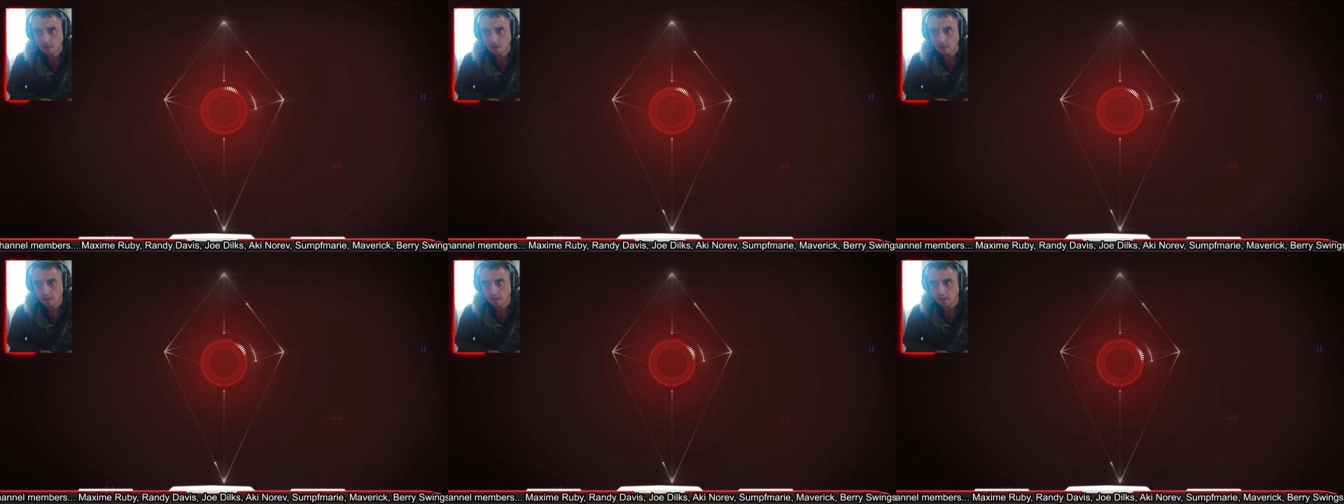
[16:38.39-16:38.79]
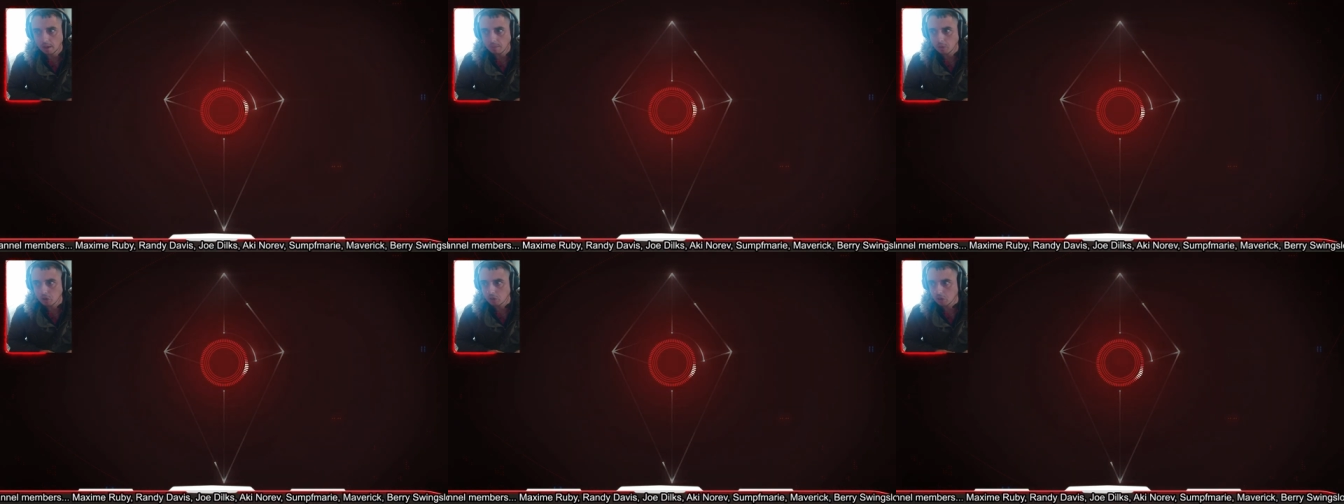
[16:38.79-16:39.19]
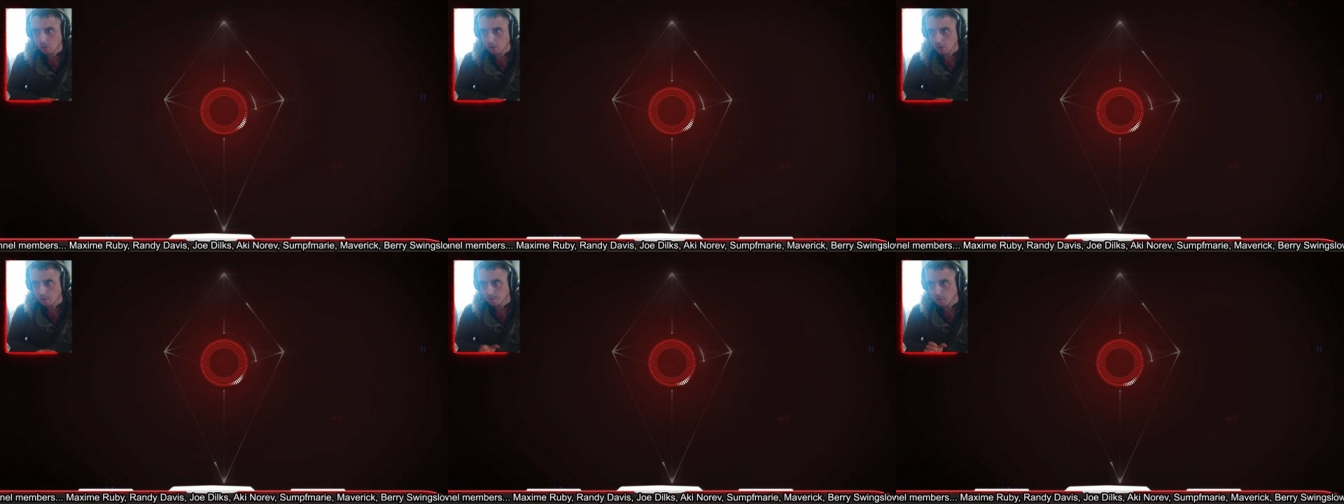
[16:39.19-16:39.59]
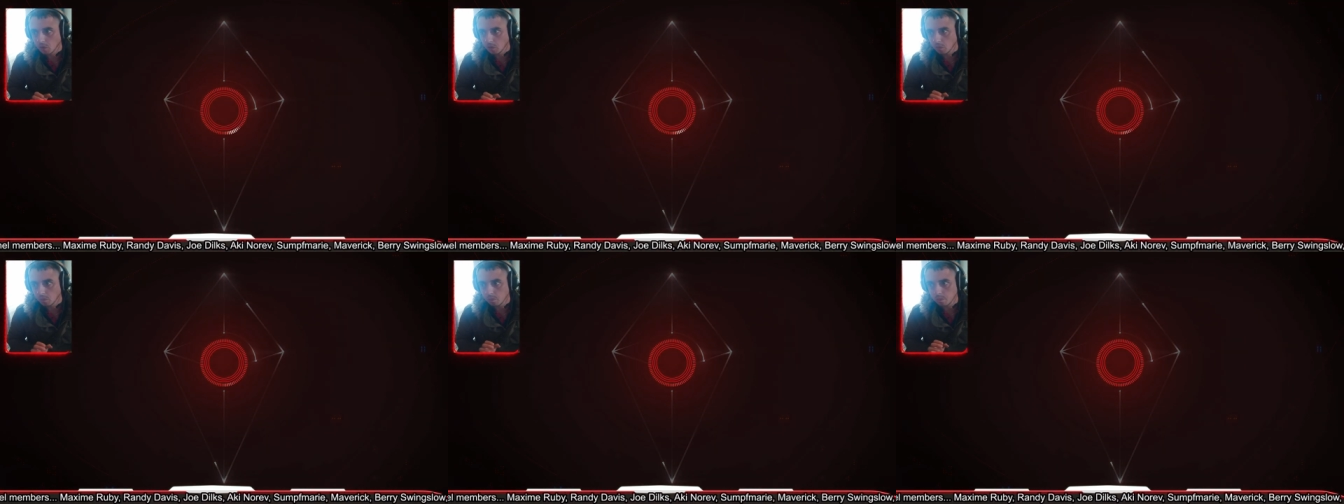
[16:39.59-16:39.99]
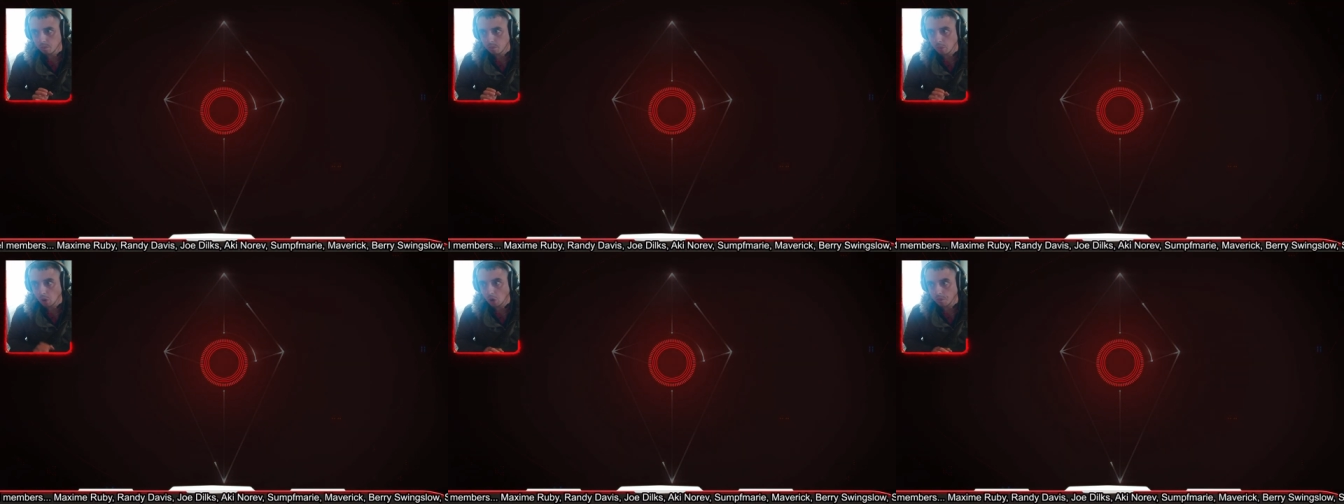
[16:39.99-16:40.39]
that uh, i'm going to show you a few
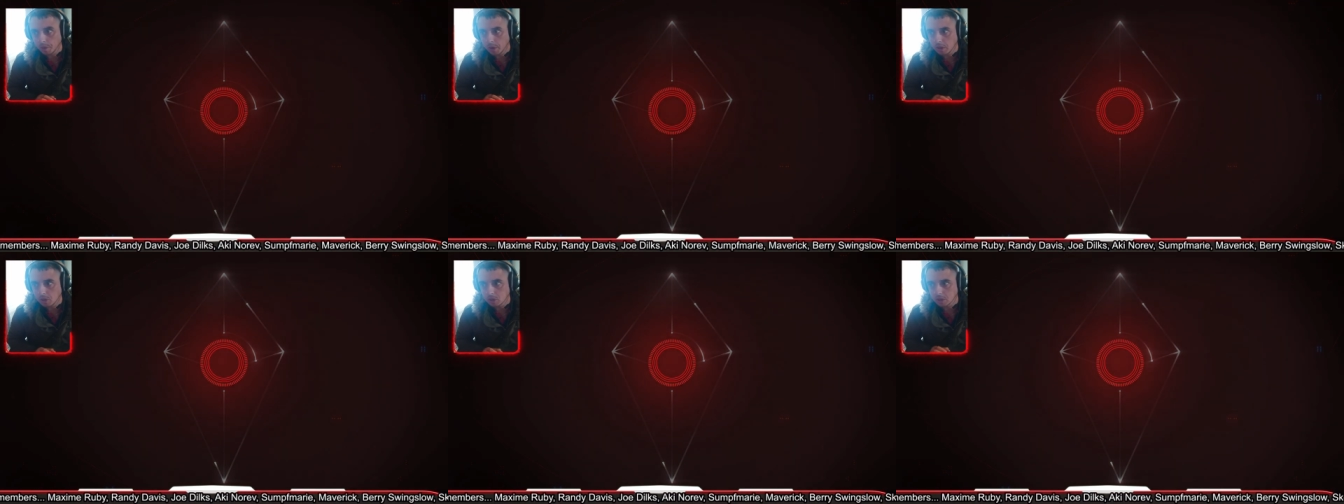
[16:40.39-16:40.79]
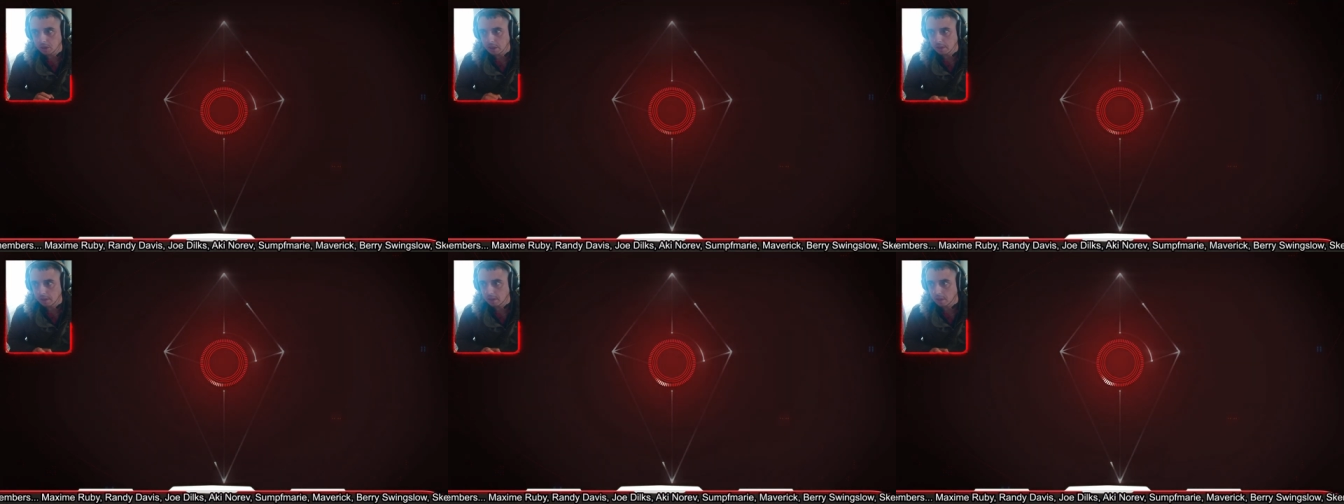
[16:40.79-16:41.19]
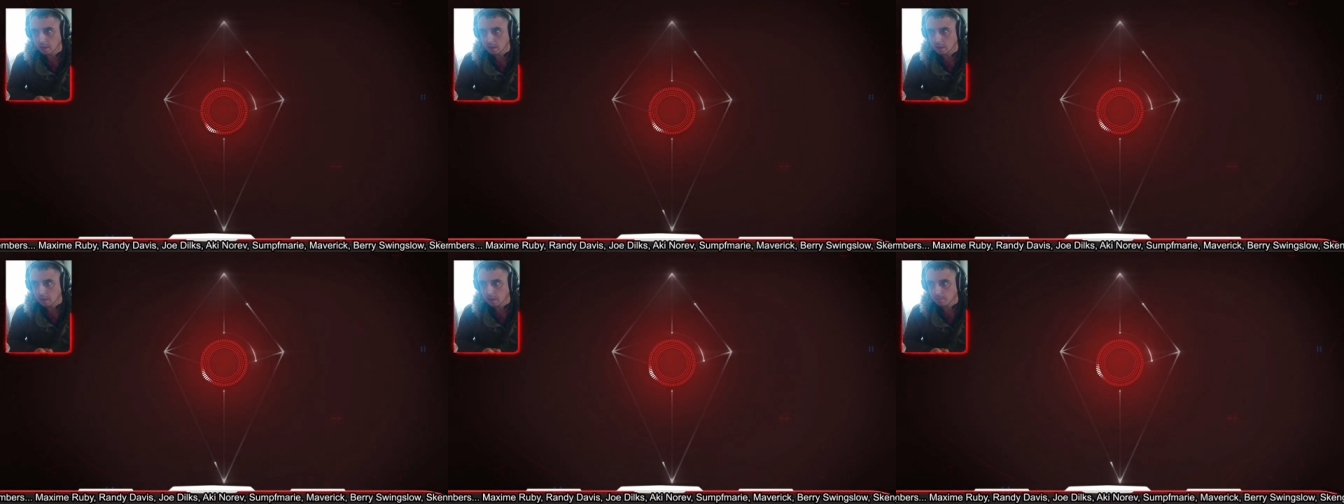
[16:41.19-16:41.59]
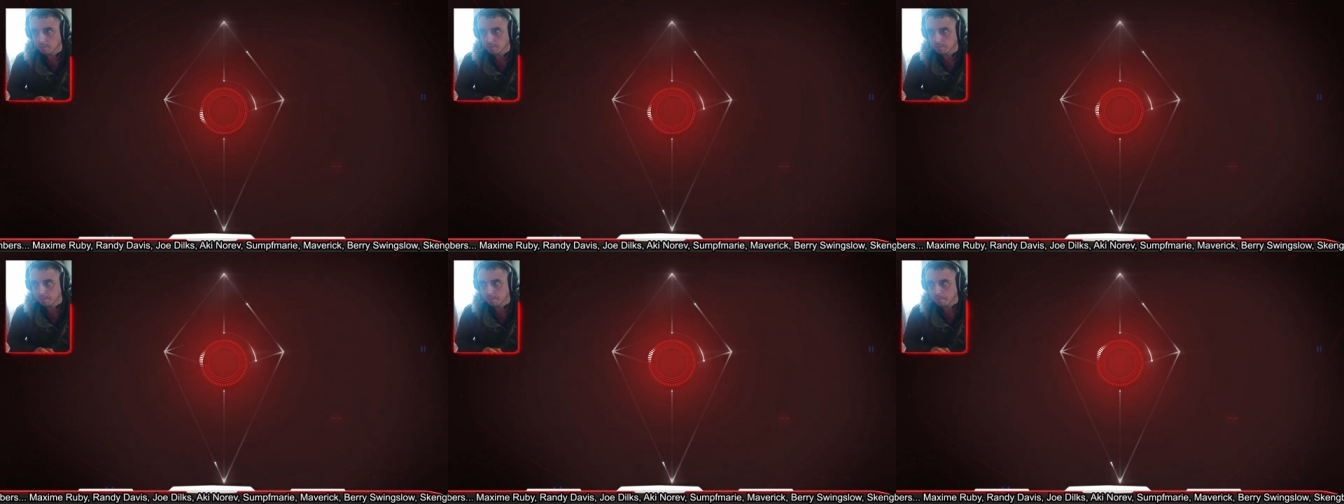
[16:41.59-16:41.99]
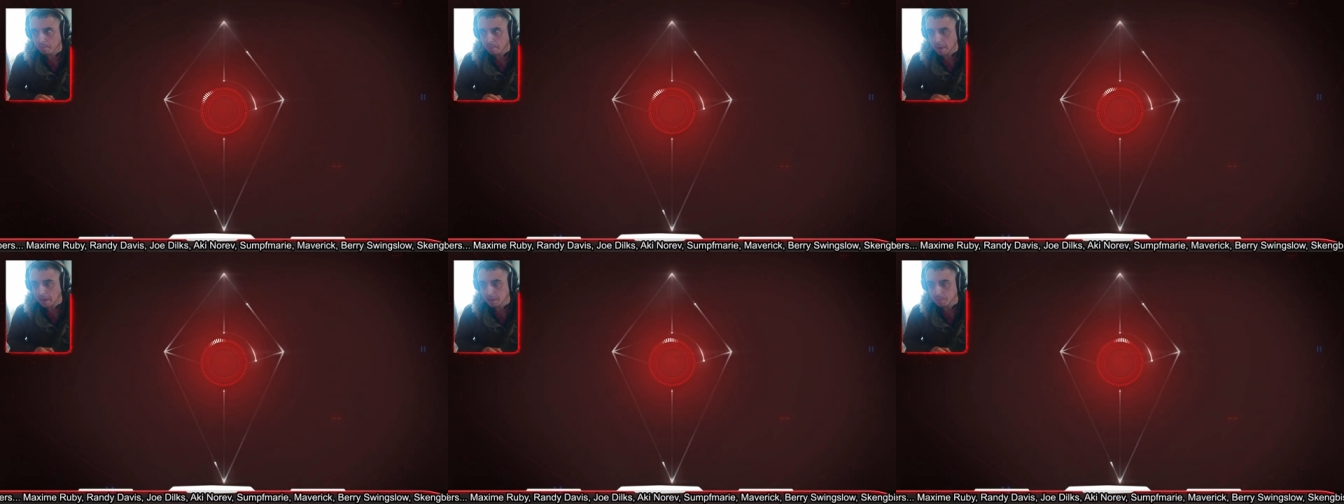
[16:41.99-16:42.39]
more features in the
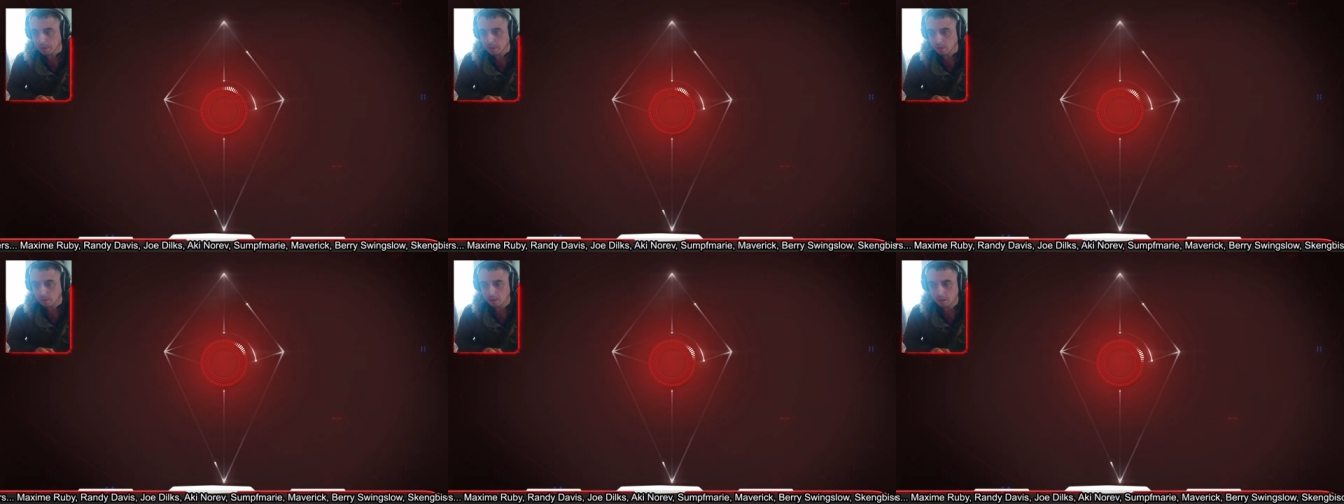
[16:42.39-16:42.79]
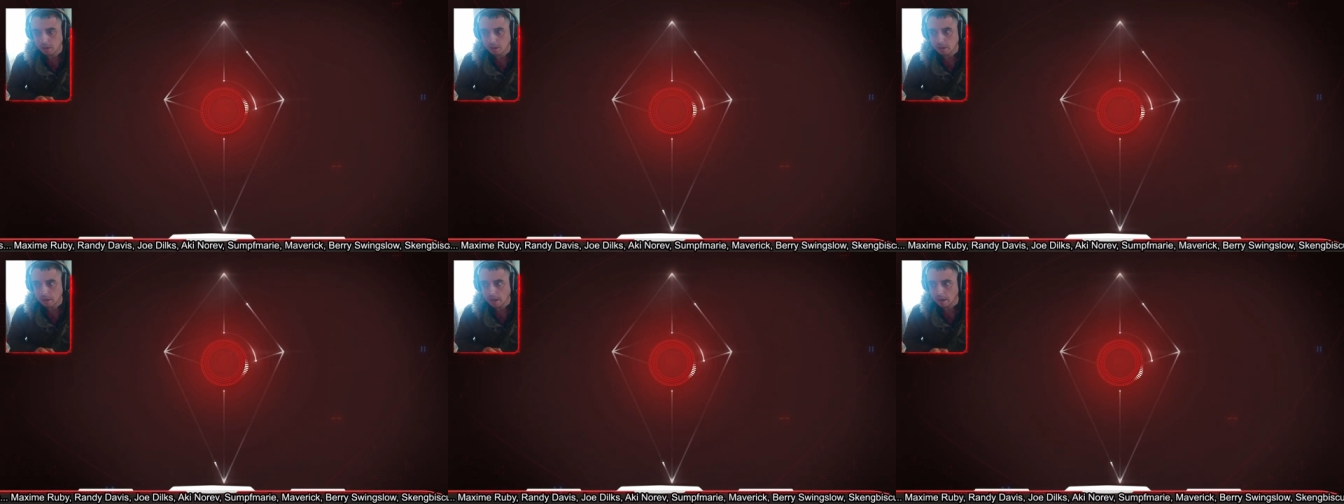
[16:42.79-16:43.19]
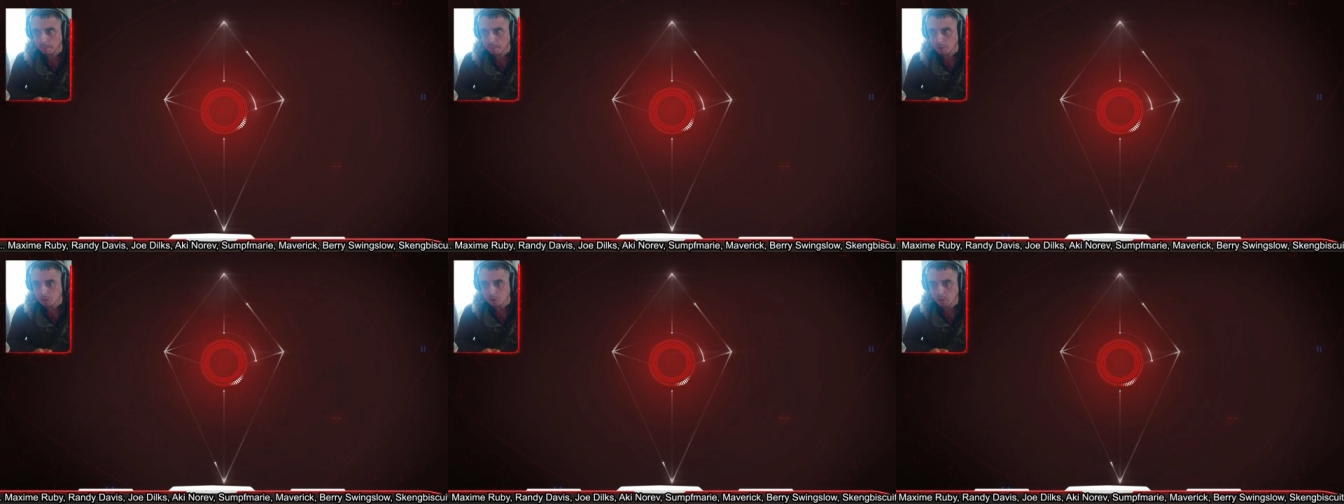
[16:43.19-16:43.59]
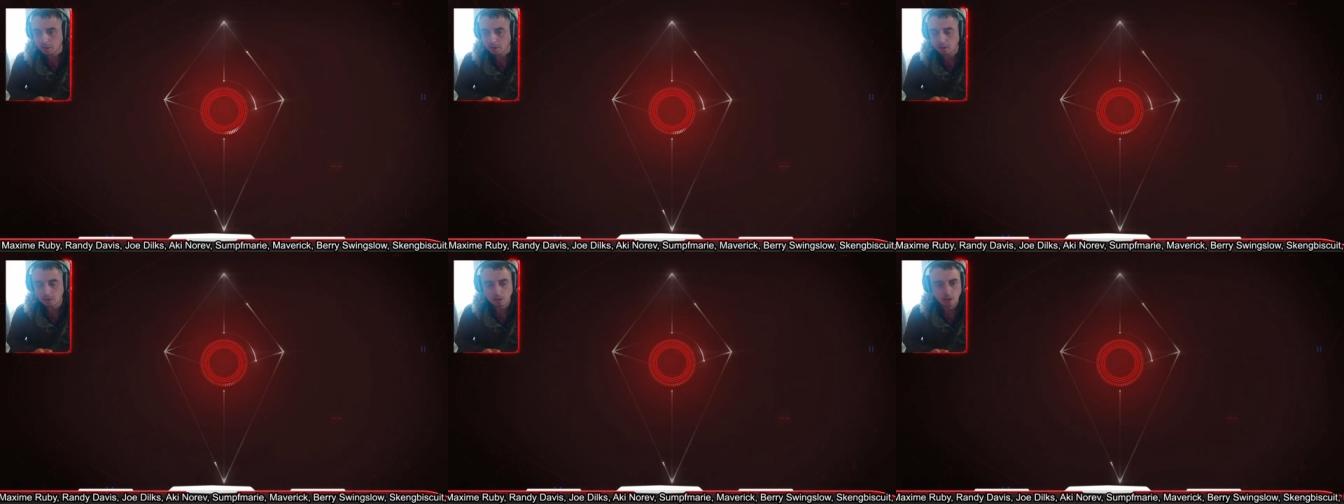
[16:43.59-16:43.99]
base building app as well